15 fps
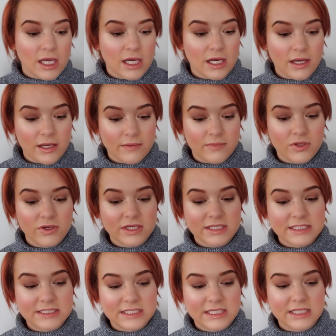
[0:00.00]
You can
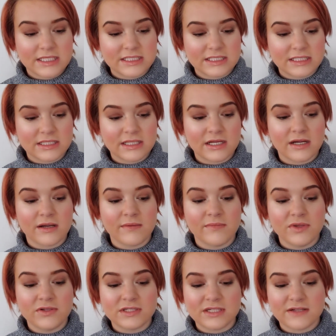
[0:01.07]
see this in their
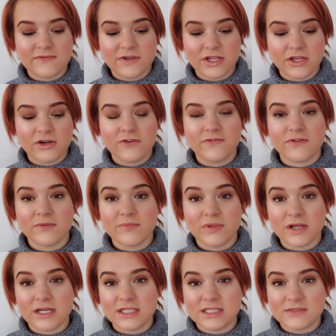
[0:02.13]
music video for
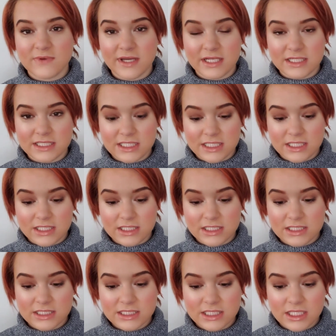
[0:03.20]
Blood, Sweat, and
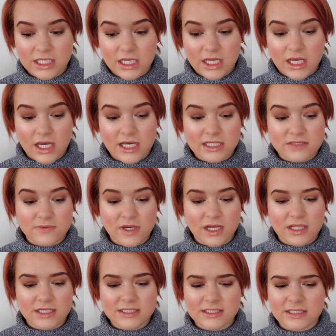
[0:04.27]
Tears, as
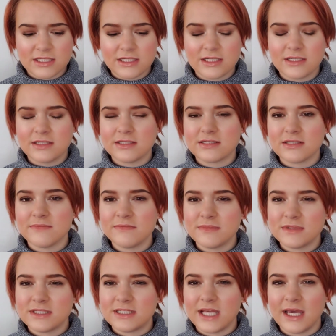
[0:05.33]
well as in
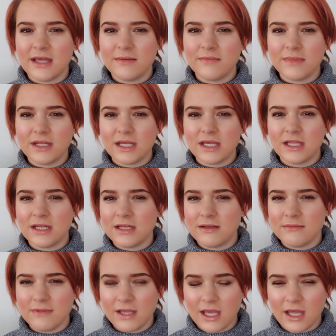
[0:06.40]
some 10-minute
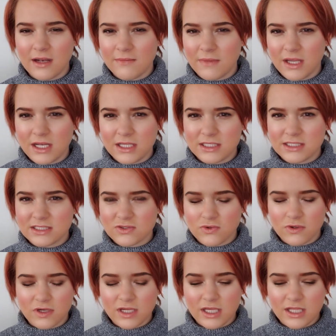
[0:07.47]
animated
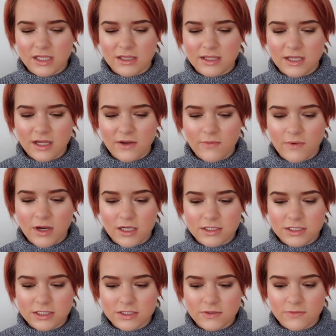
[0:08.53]
story that I
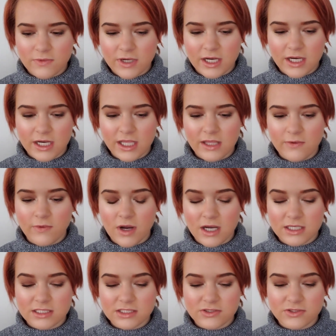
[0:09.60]
watched where he
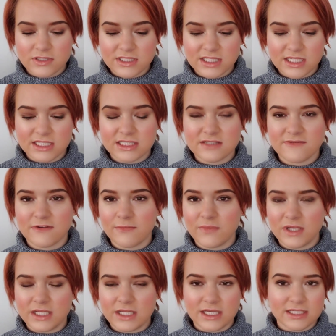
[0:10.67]
walks through scenes from
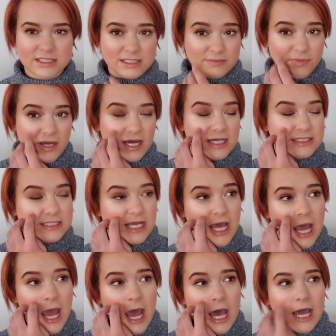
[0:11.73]
BTS's past.
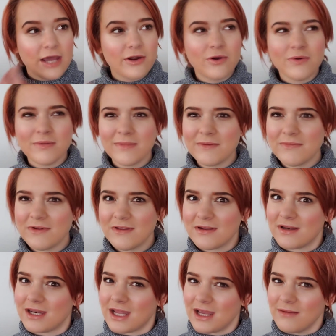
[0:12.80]
I don't remember
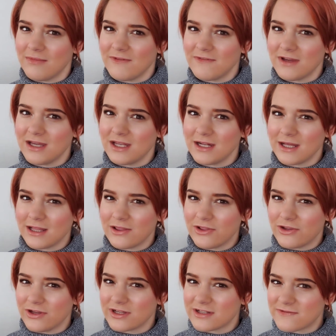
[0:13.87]
the name of it, and I
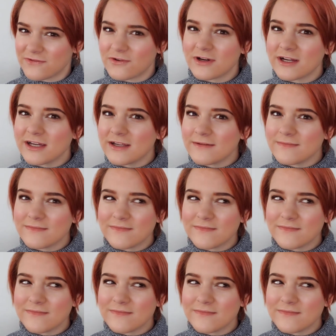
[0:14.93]
looked for it,